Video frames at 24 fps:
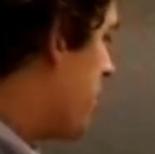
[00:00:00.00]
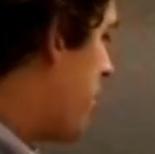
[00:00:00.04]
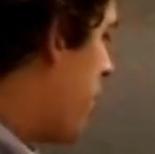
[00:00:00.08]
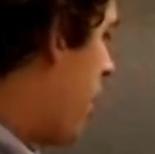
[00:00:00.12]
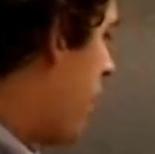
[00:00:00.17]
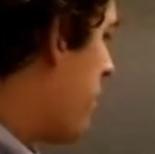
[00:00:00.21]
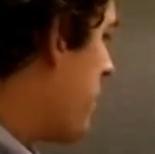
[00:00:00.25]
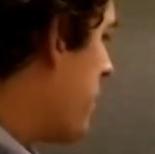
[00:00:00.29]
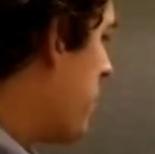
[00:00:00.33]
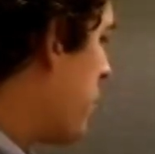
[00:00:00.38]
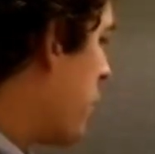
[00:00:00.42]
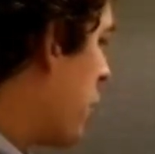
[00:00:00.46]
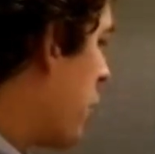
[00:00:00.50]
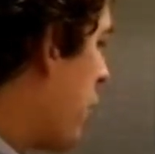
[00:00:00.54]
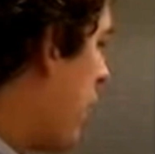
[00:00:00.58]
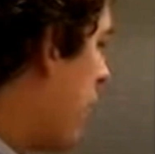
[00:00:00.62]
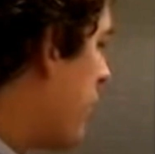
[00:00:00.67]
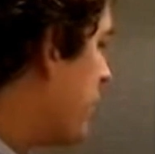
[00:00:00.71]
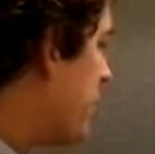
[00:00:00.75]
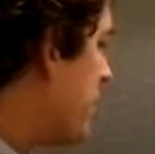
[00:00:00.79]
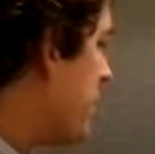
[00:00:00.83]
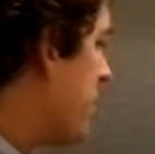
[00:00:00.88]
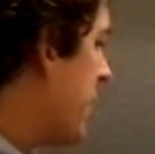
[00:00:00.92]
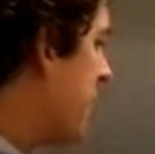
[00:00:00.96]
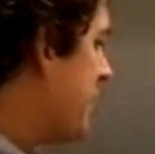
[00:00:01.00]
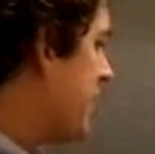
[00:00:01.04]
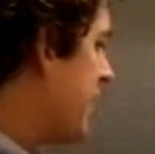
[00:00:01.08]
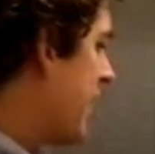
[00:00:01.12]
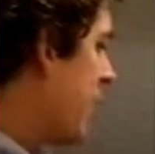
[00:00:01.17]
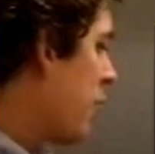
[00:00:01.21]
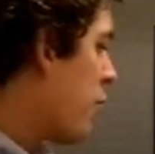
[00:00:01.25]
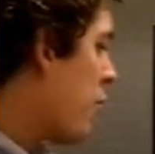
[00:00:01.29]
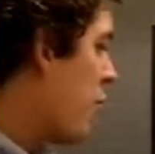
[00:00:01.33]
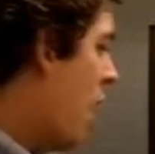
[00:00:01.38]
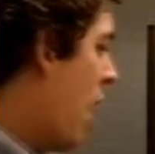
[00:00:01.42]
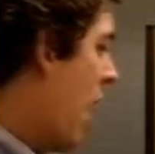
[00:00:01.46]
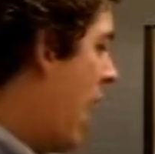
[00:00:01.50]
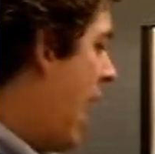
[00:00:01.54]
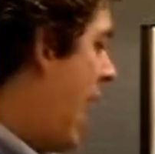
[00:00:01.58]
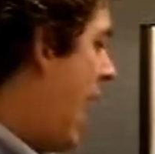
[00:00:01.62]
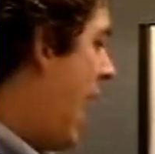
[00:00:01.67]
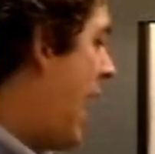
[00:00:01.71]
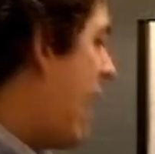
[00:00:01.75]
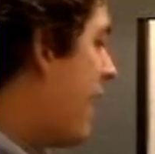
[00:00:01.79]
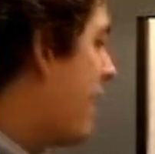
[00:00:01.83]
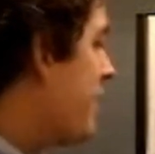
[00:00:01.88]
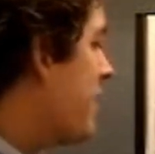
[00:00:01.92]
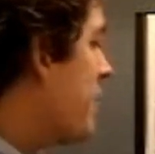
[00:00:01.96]
department requires to maintain
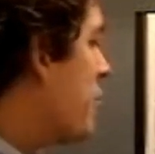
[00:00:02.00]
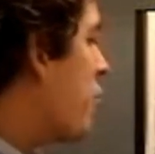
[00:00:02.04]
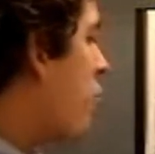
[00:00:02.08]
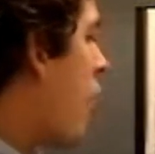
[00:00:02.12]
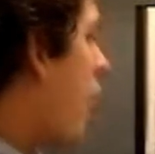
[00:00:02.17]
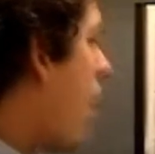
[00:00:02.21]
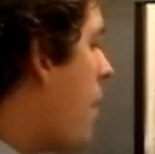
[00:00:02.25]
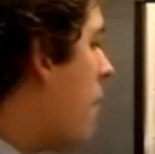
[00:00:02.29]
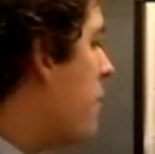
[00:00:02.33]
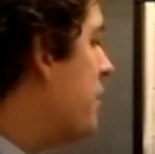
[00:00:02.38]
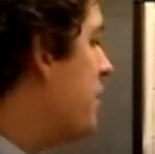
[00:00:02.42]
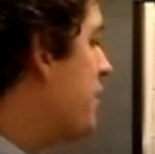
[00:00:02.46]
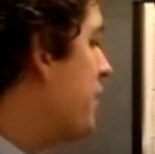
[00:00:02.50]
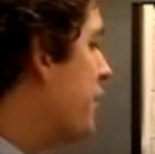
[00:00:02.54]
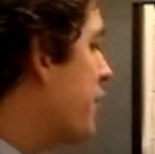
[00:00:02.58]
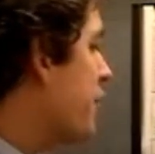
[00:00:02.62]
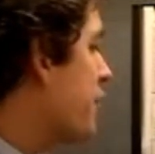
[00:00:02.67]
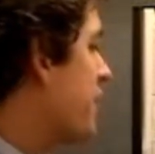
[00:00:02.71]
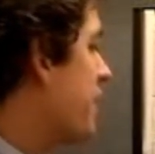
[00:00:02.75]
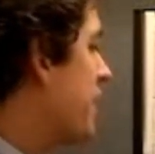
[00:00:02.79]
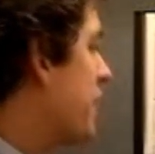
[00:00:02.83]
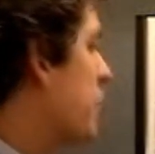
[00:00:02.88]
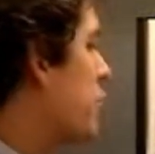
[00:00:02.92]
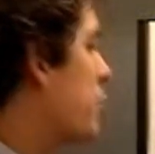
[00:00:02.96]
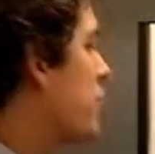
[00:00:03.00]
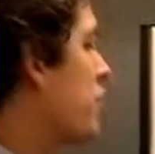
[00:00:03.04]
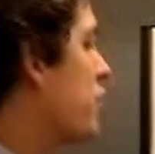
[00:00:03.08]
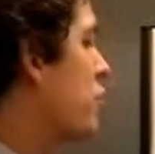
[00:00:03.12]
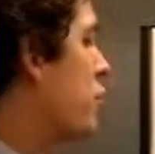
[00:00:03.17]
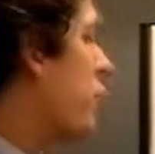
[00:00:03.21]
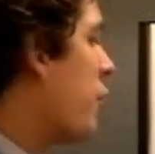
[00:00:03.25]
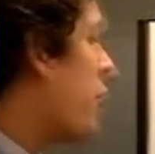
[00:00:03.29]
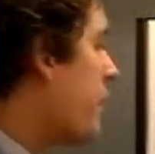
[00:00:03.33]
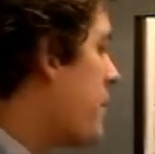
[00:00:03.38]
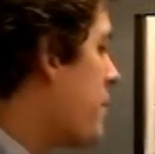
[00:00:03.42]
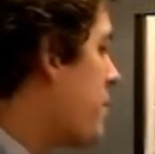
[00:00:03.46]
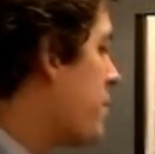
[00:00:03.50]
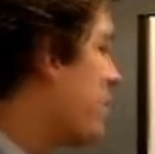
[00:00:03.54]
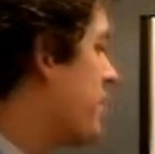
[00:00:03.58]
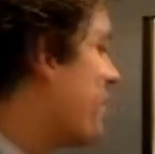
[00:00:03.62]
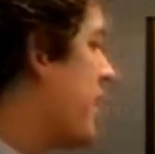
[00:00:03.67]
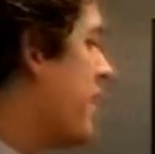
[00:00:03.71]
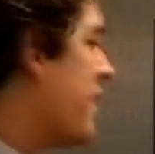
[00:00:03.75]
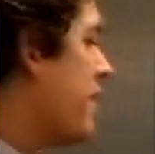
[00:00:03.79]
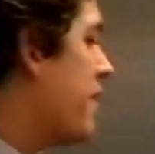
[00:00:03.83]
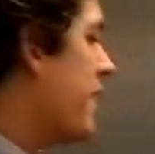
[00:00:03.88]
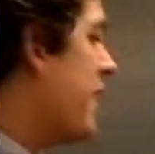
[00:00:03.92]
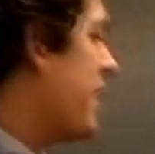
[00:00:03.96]
ending raw materials equal to
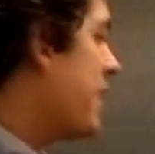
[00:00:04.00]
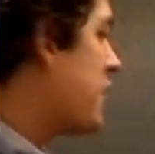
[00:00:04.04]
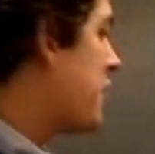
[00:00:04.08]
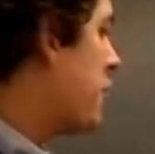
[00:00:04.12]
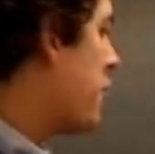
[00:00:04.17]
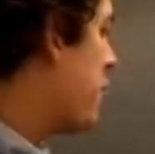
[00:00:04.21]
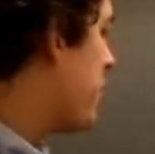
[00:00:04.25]
20% of the next